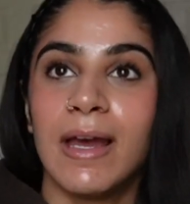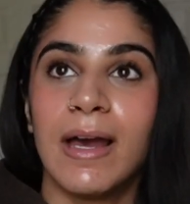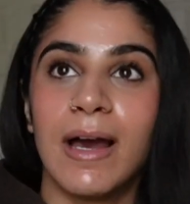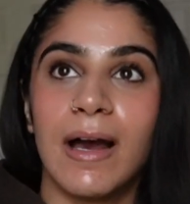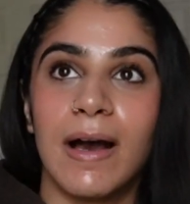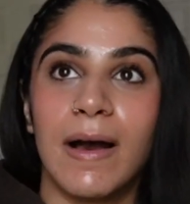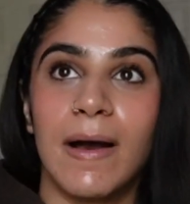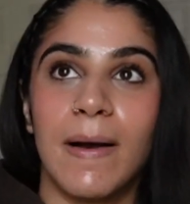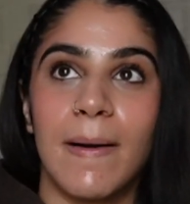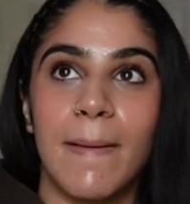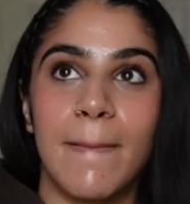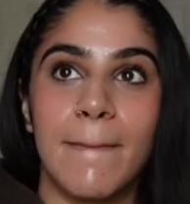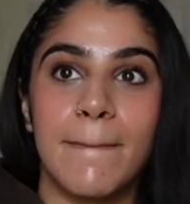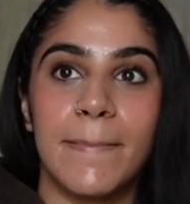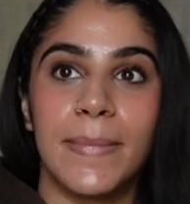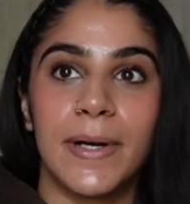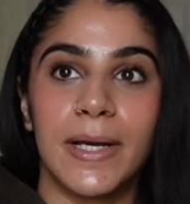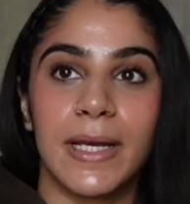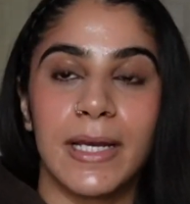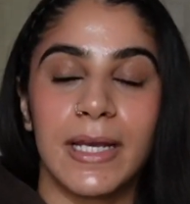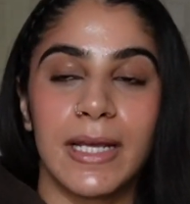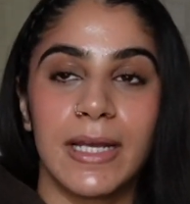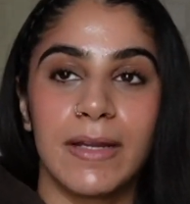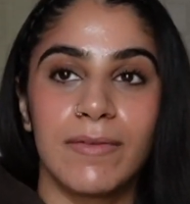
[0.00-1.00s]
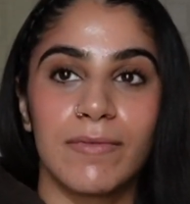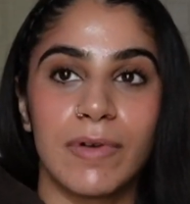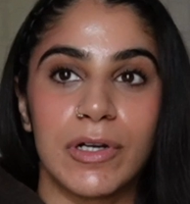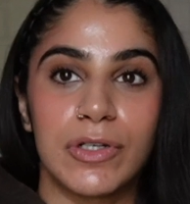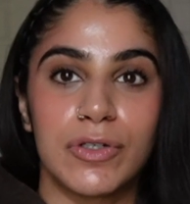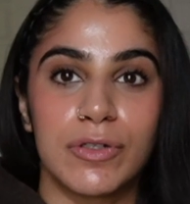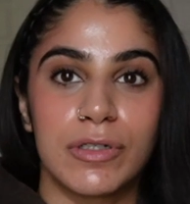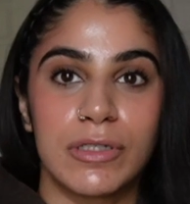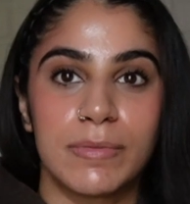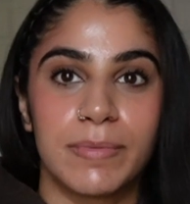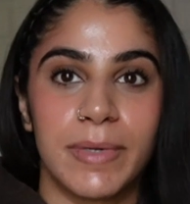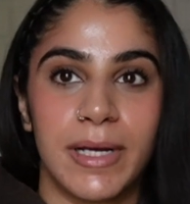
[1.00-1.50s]
But in
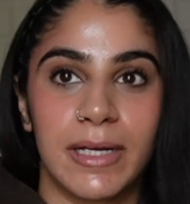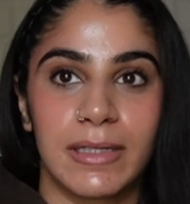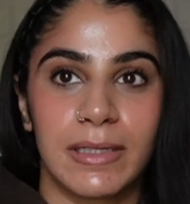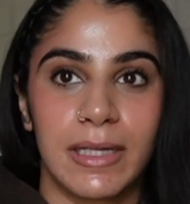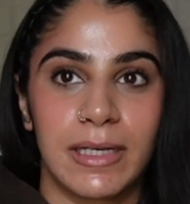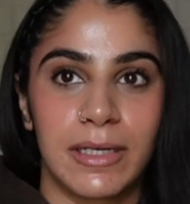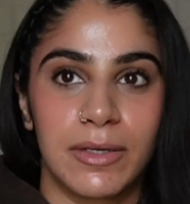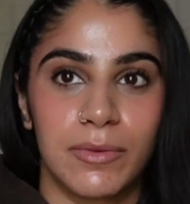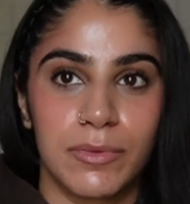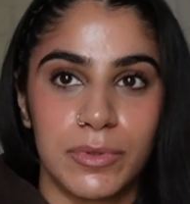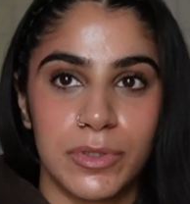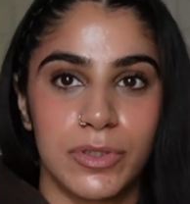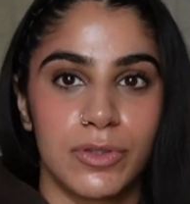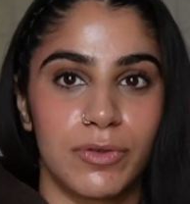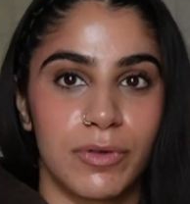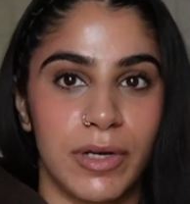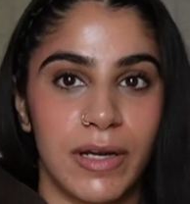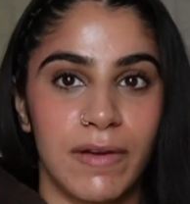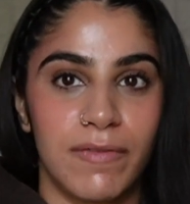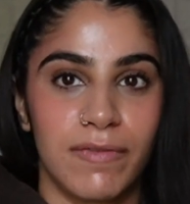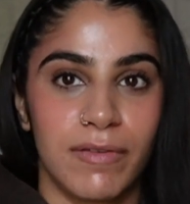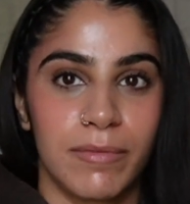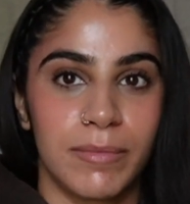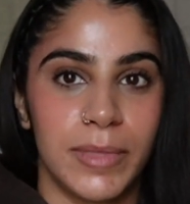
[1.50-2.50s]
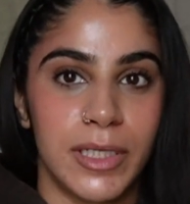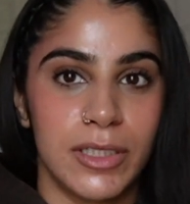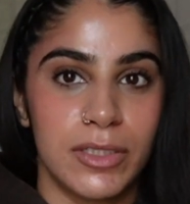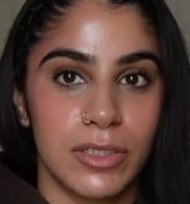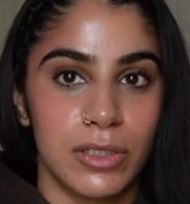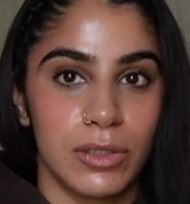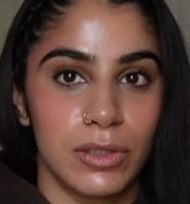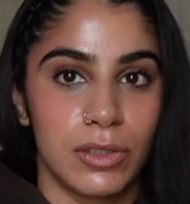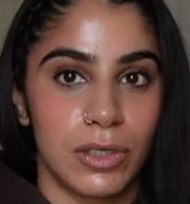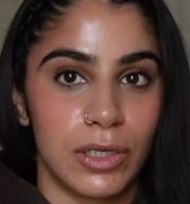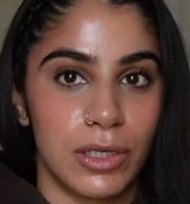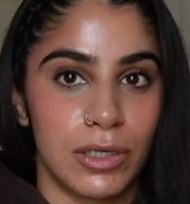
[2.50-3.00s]
retrospect, like it was great for me
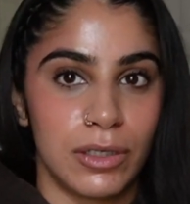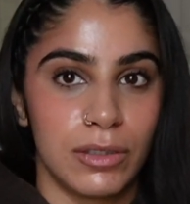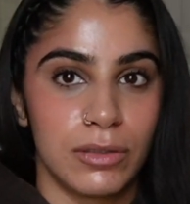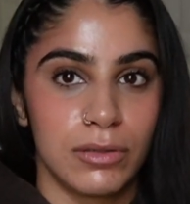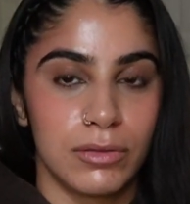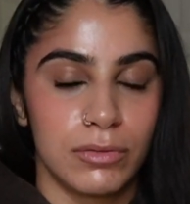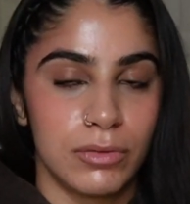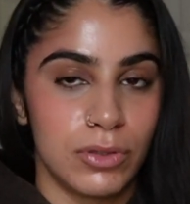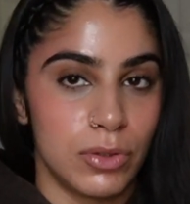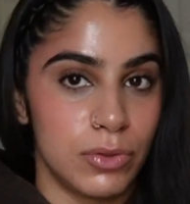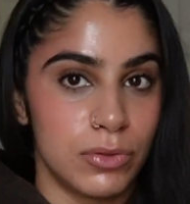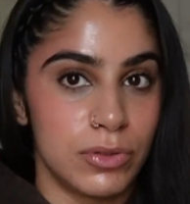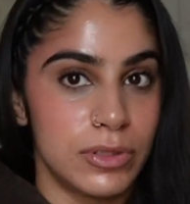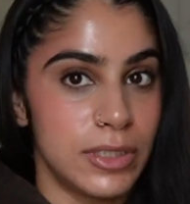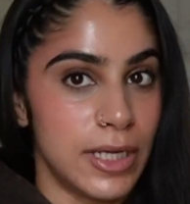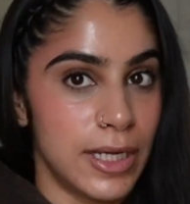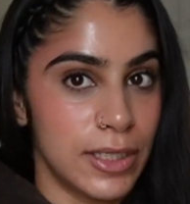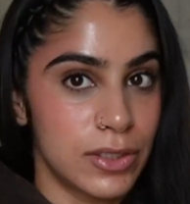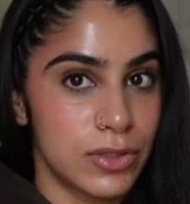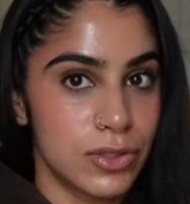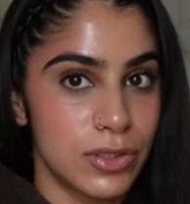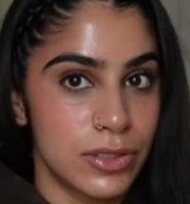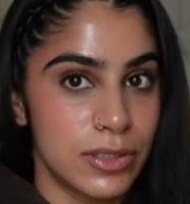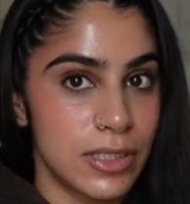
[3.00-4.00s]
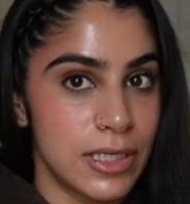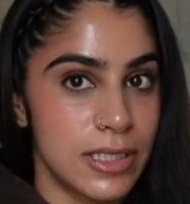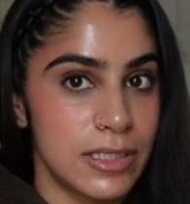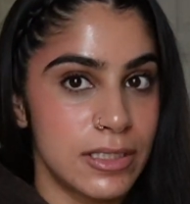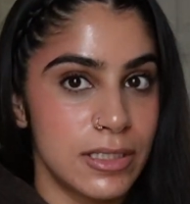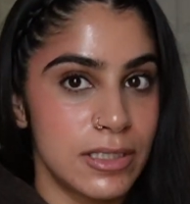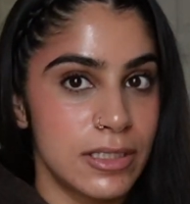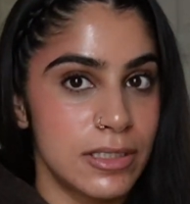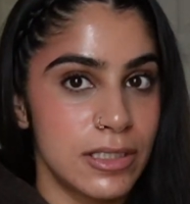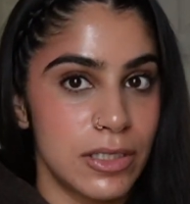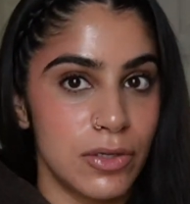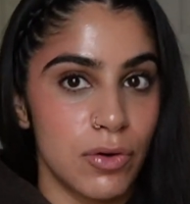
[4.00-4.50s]
to learn those
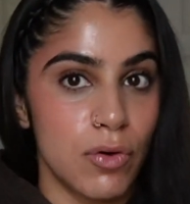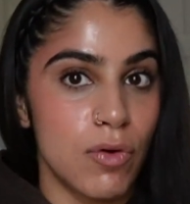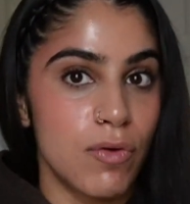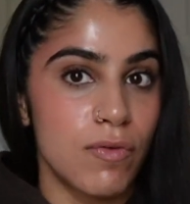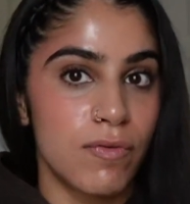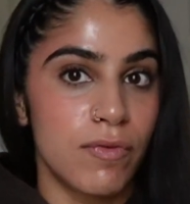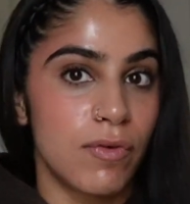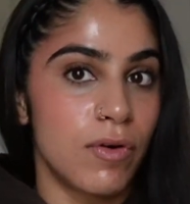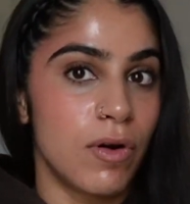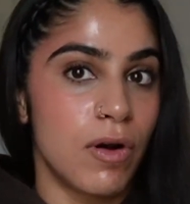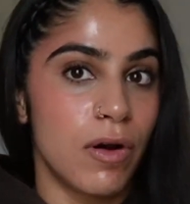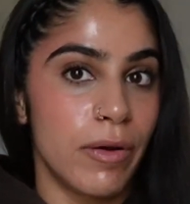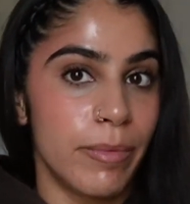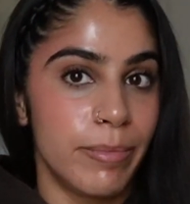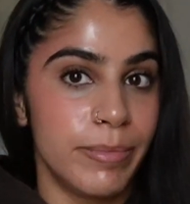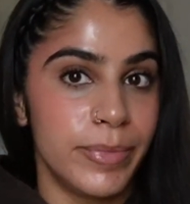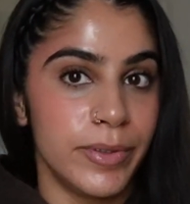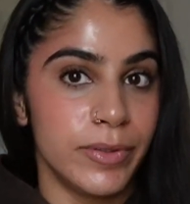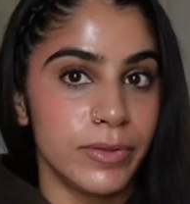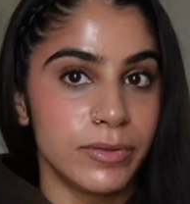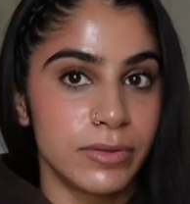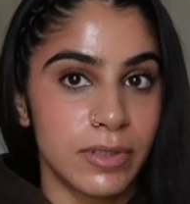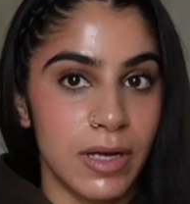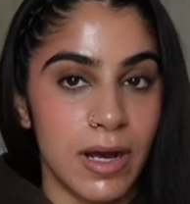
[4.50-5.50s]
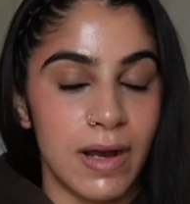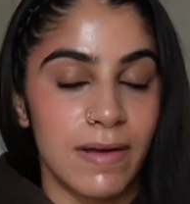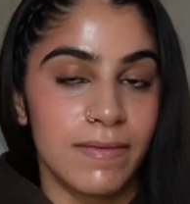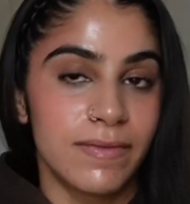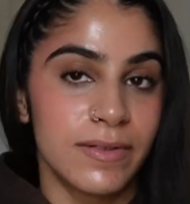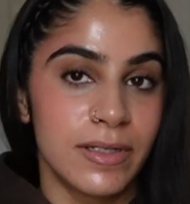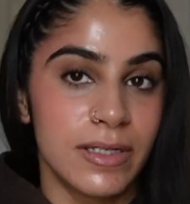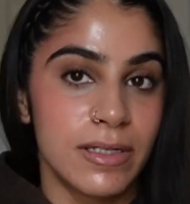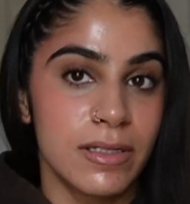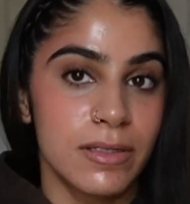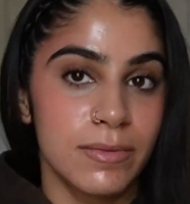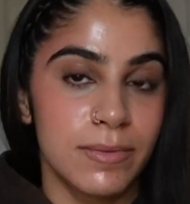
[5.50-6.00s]
exercises and overall build
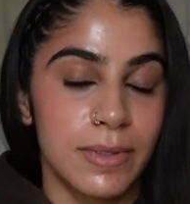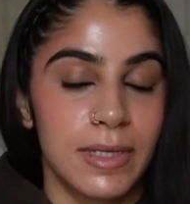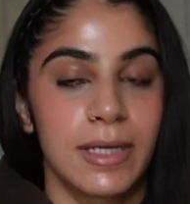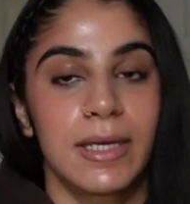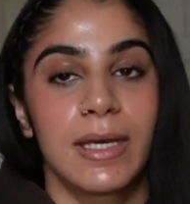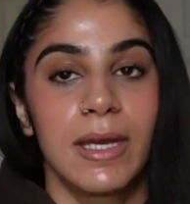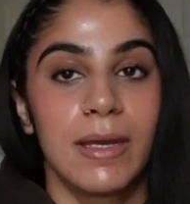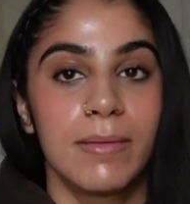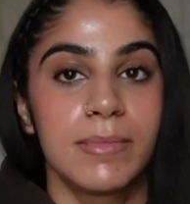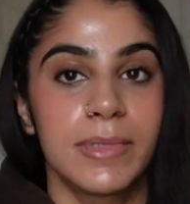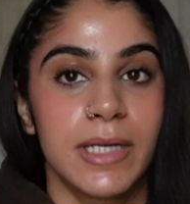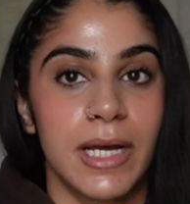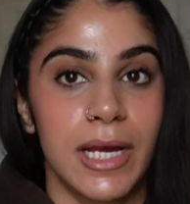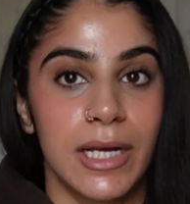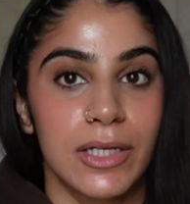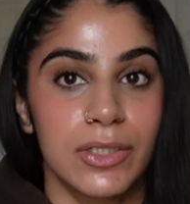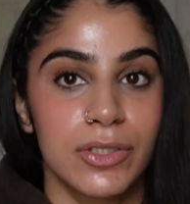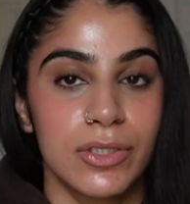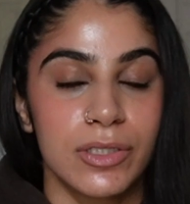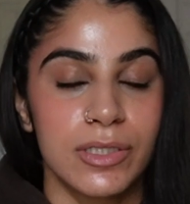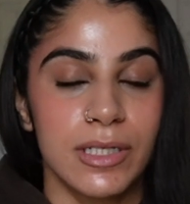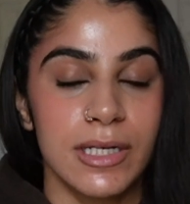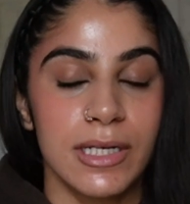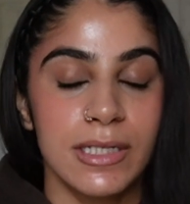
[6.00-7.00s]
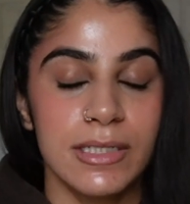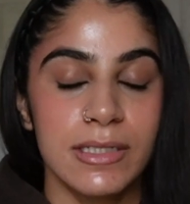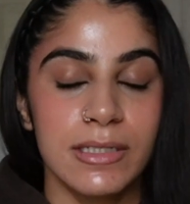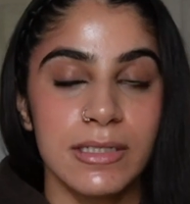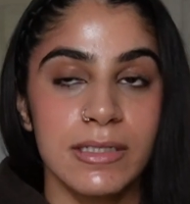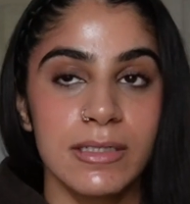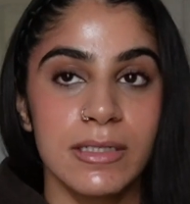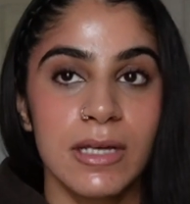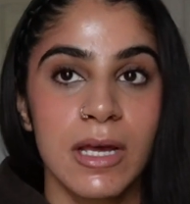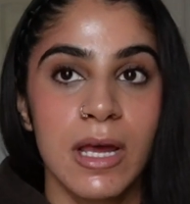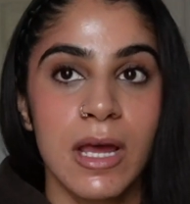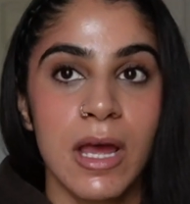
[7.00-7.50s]
confidence when it came to
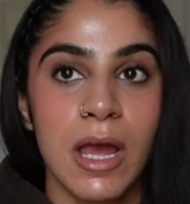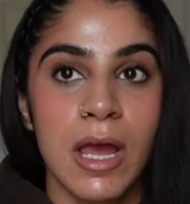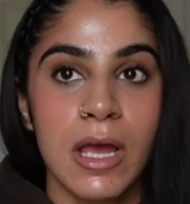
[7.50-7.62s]
exercises.